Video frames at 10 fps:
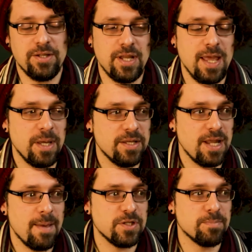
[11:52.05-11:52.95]
His name
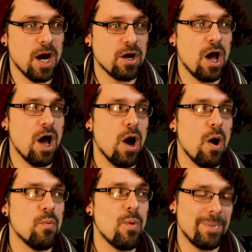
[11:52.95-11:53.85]
is Mark
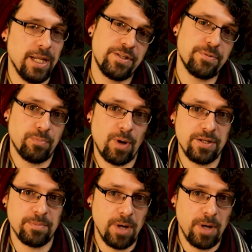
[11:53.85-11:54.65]
Rebellet, right?